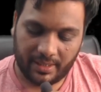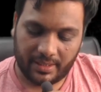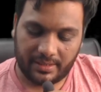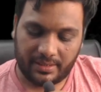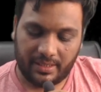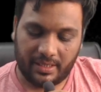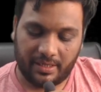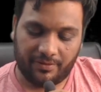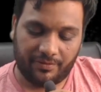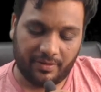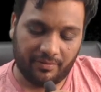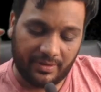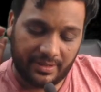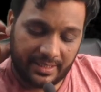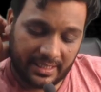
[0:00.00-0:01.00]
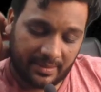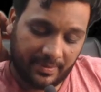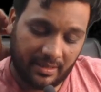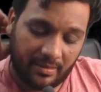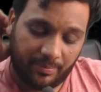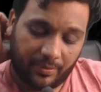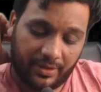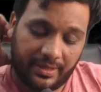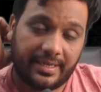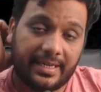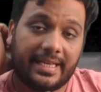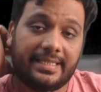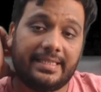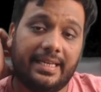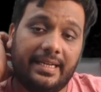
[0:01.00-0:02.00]
A CA firm which has been appointed
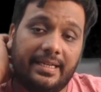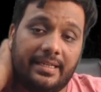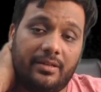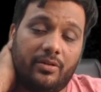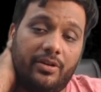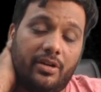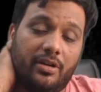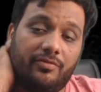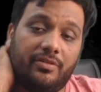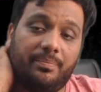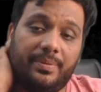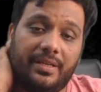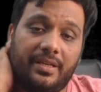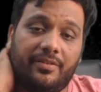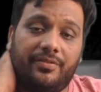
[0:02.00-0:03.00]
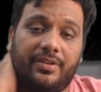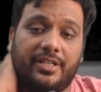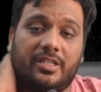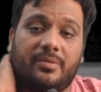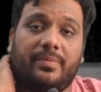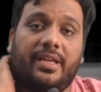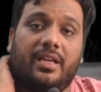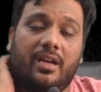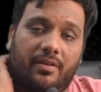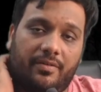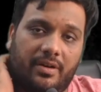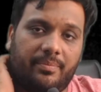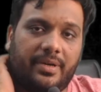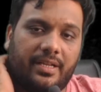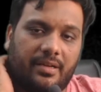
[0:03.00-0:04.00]
as internal auditor for PF trust by a
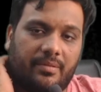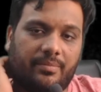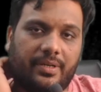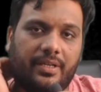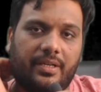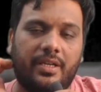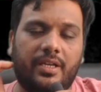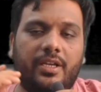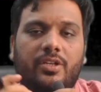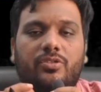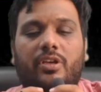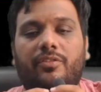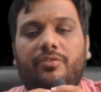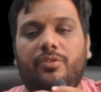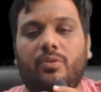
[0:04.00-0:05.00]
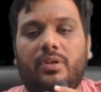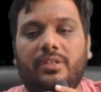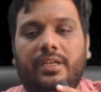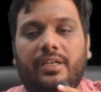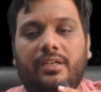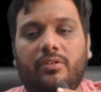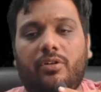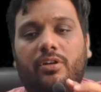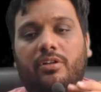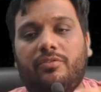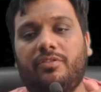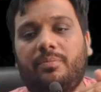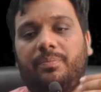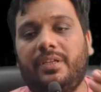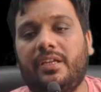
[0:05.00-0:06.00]
government company. So if you are the internal auditor
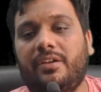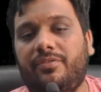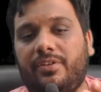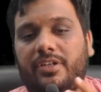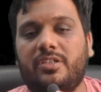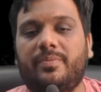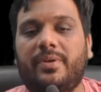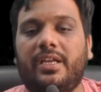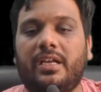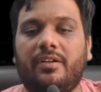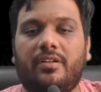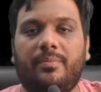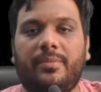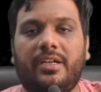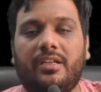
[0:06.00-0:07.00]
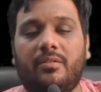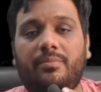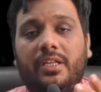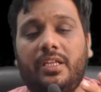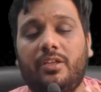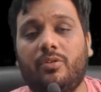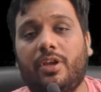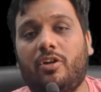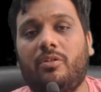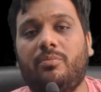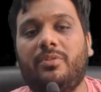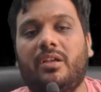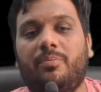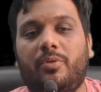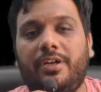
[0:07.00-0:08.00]
for PF trust by a government company, you
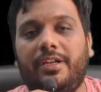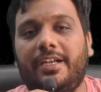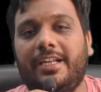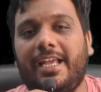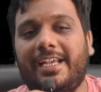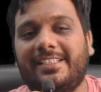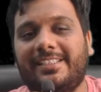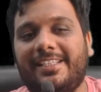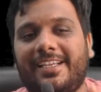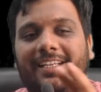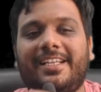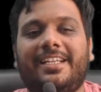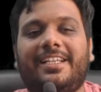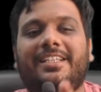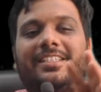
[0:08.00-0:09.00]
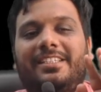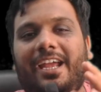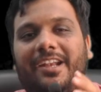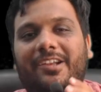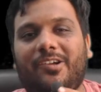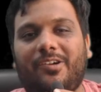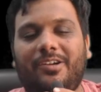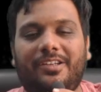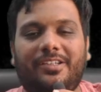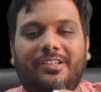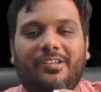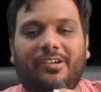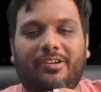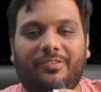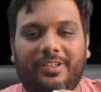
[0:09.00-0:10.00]
cannot be appointed as the stat auditor
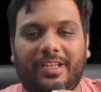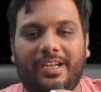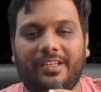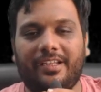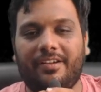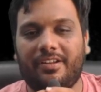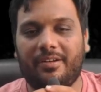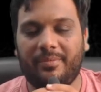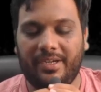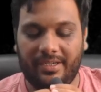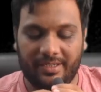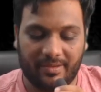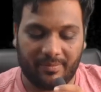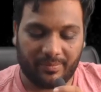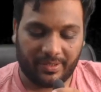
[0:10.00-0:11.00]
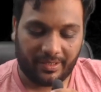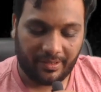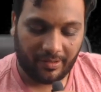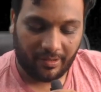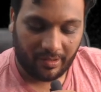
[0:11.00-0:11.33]
of that government company.